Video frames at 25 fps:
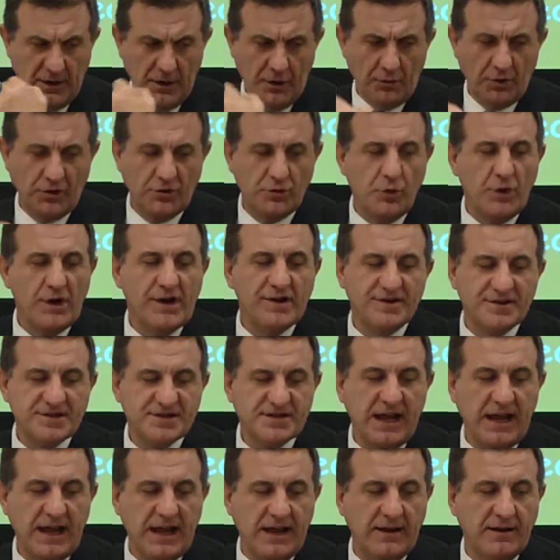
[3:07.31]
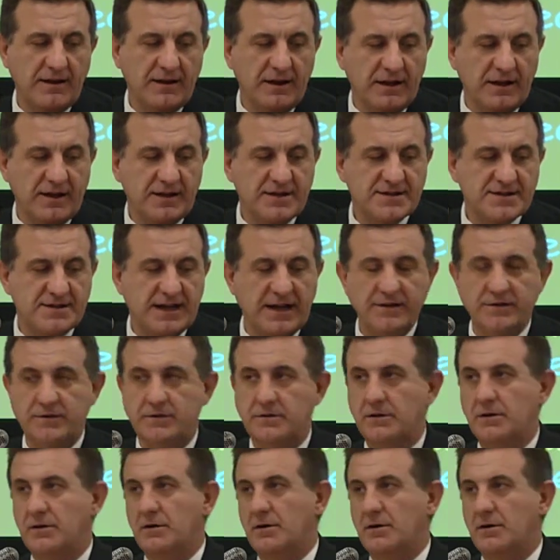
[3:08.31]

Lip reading: What we are saying is that